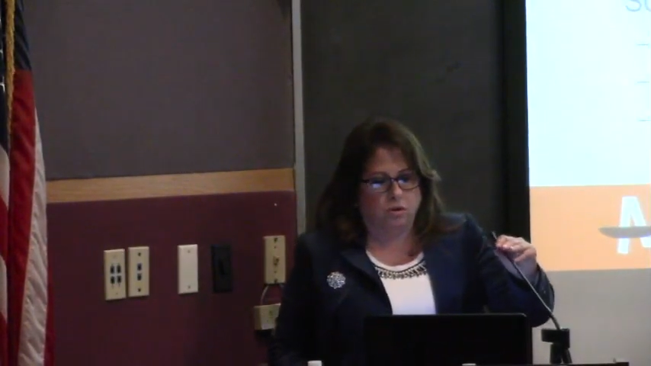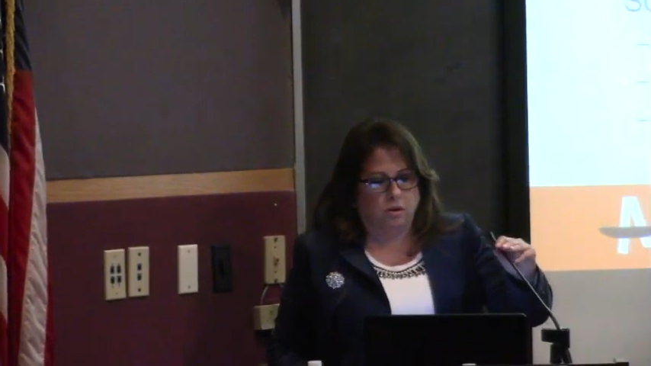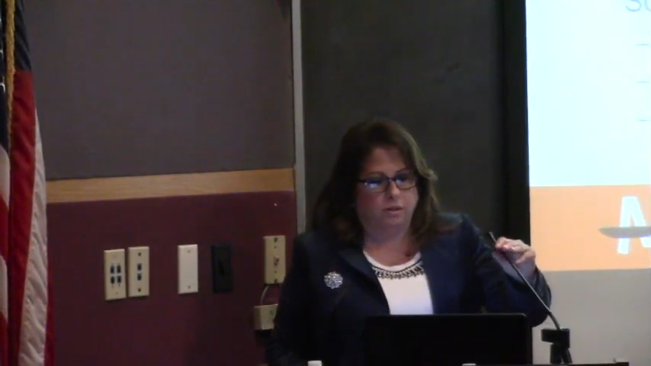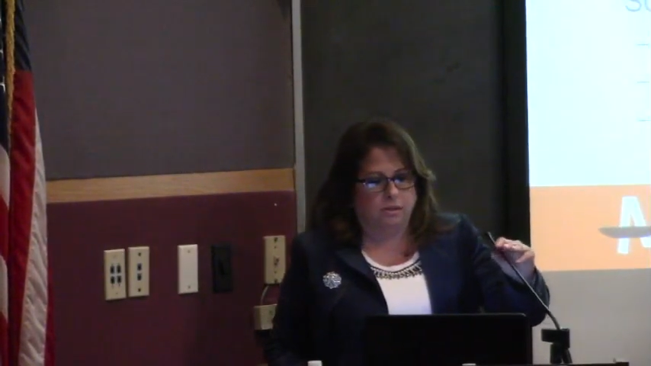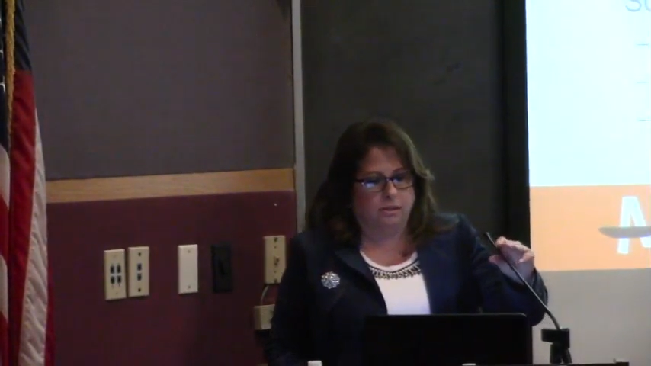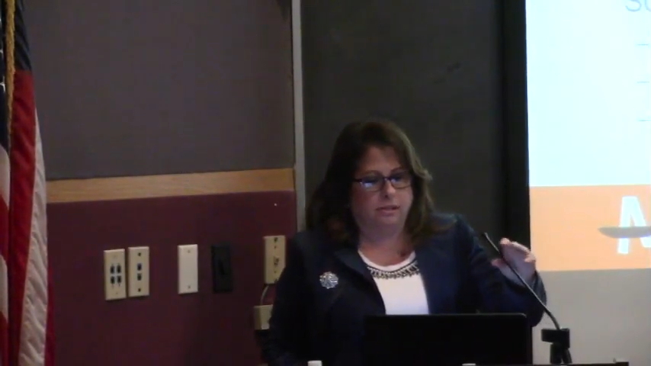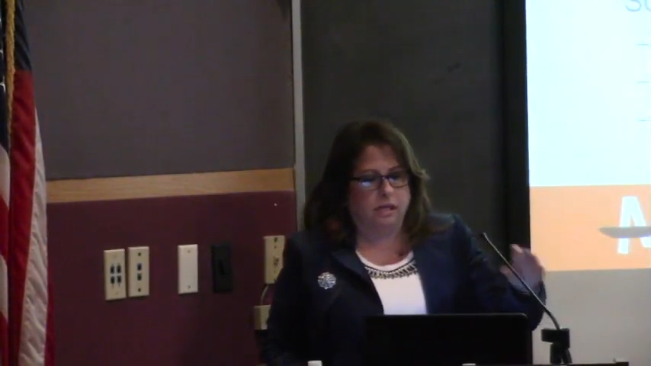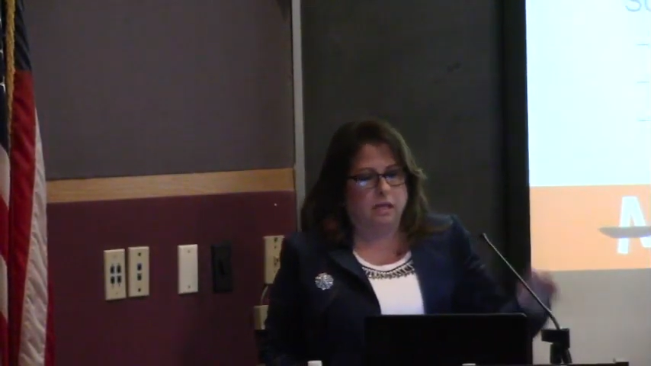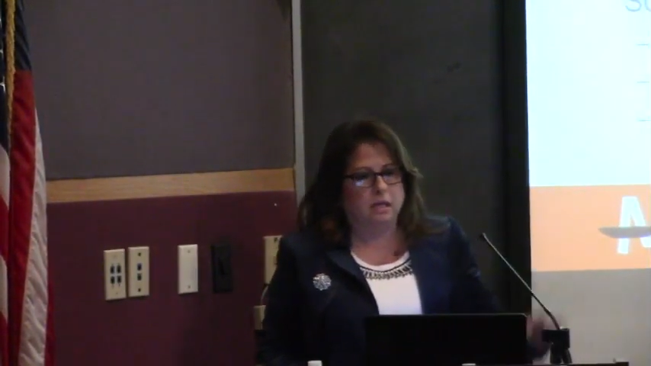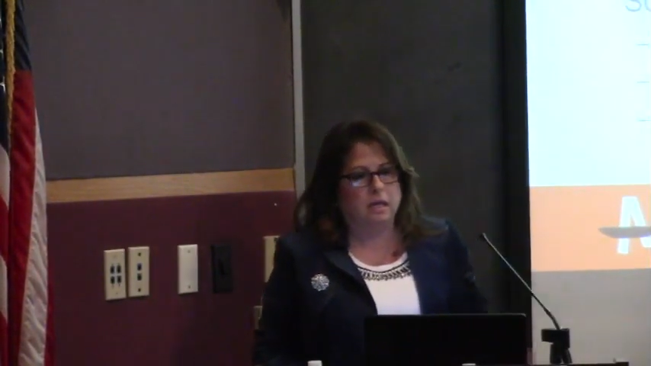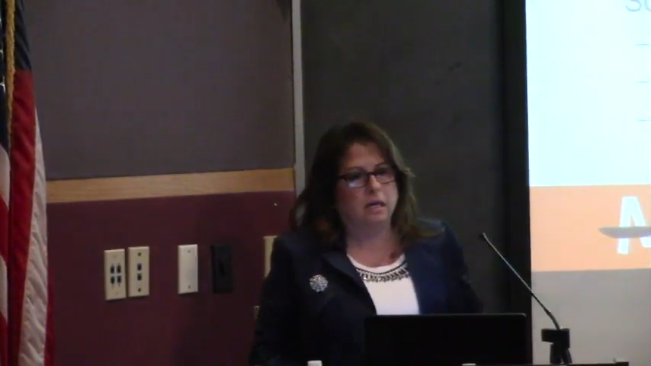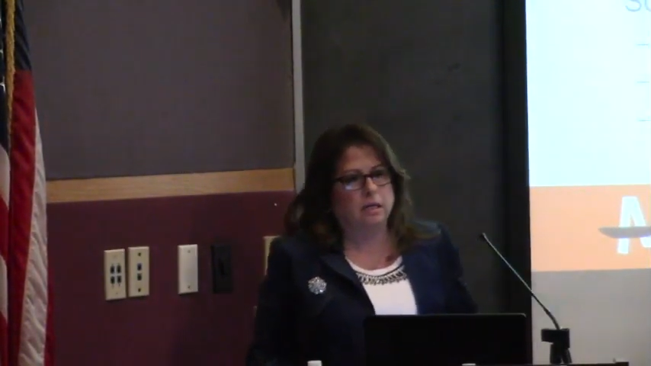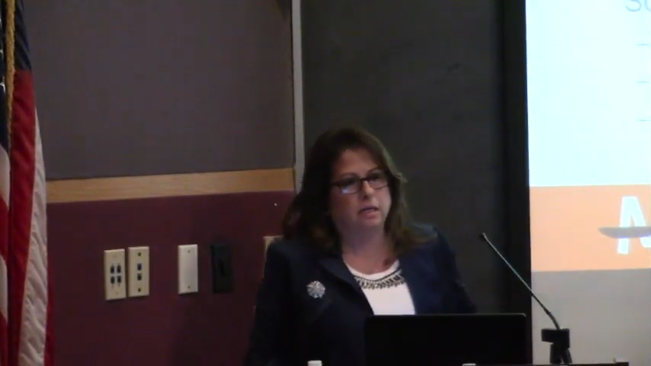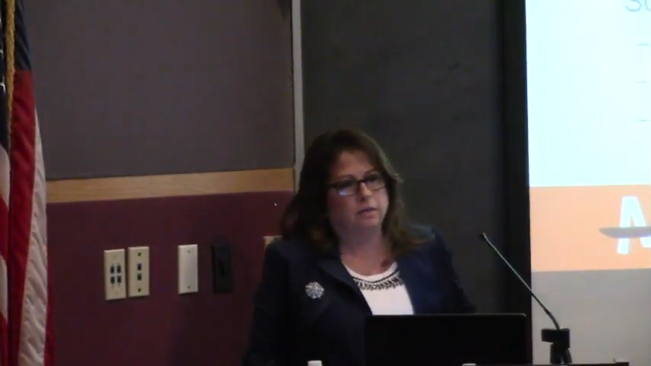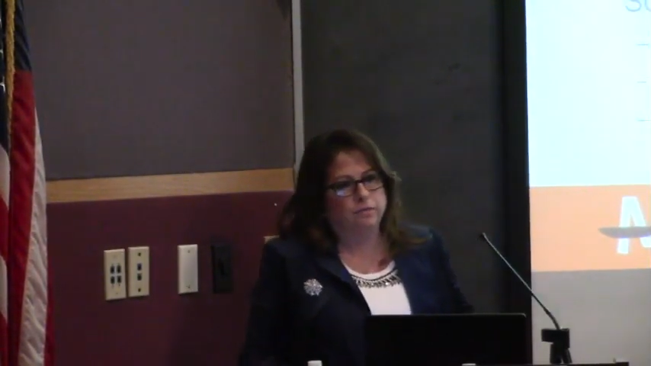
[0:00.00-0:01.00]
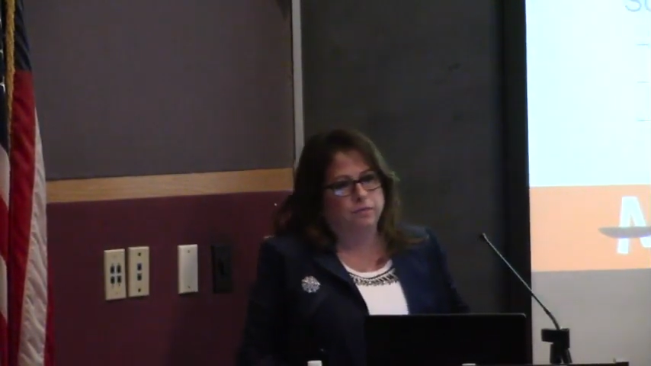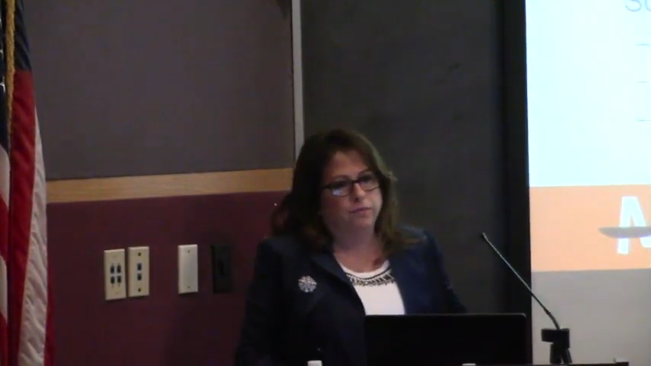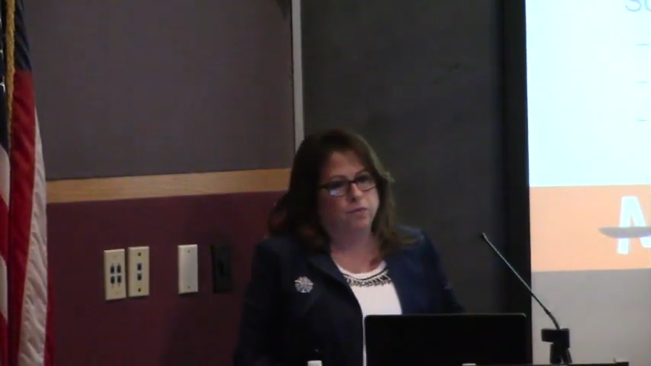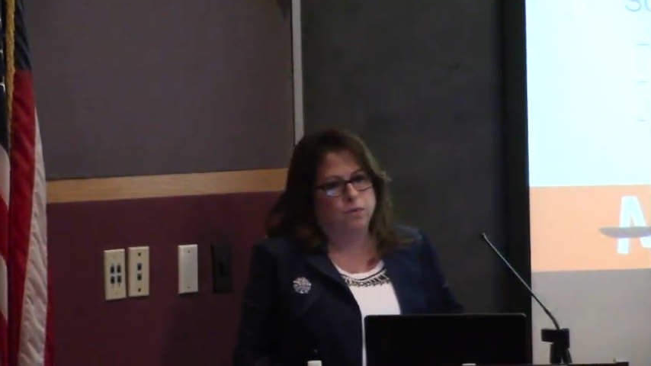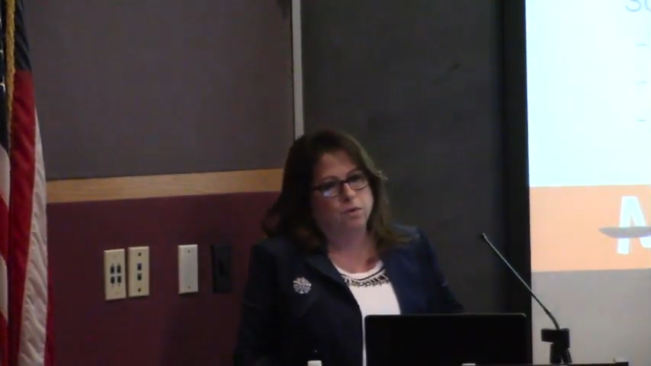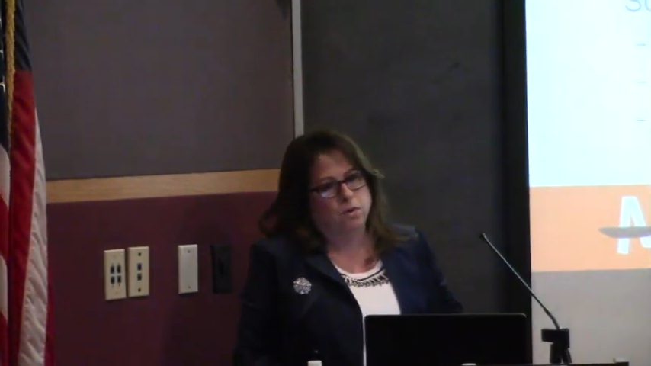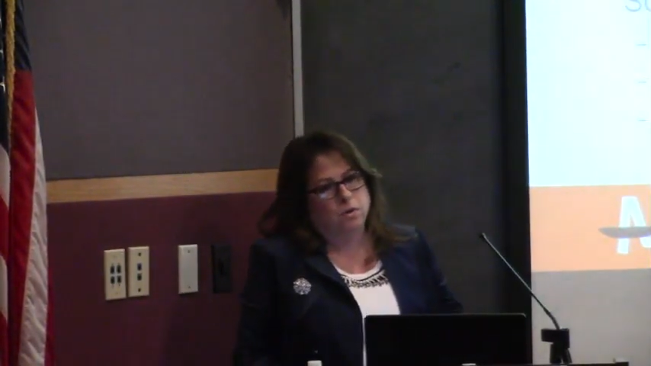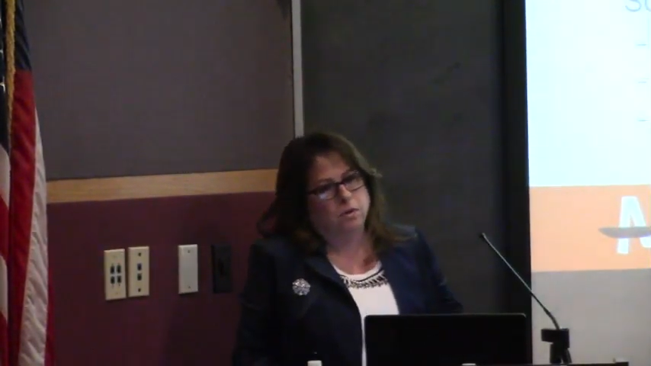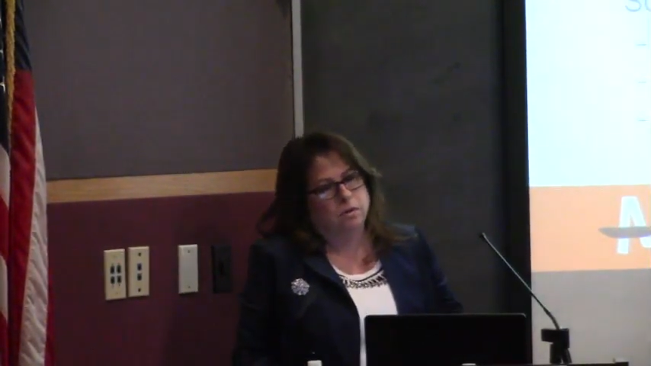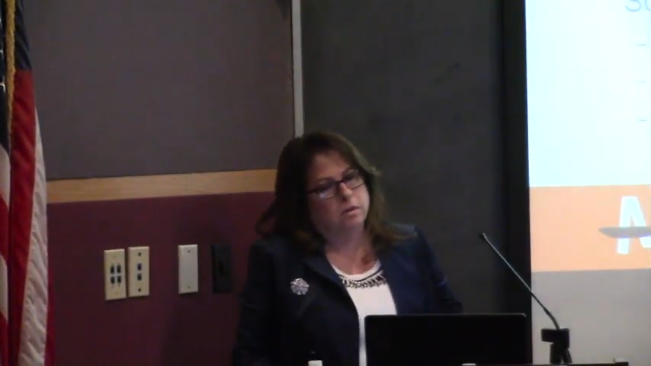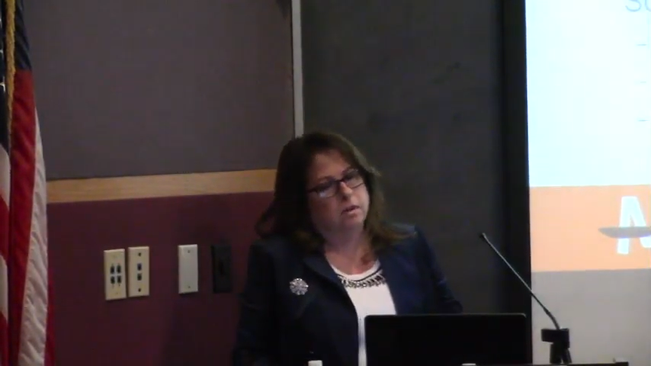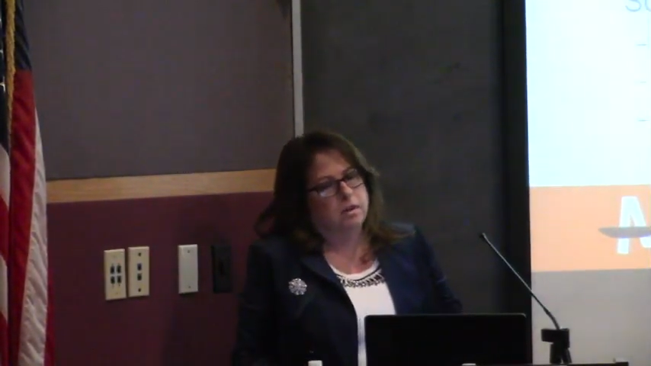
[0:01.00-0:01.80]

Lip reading: on Staten Island for,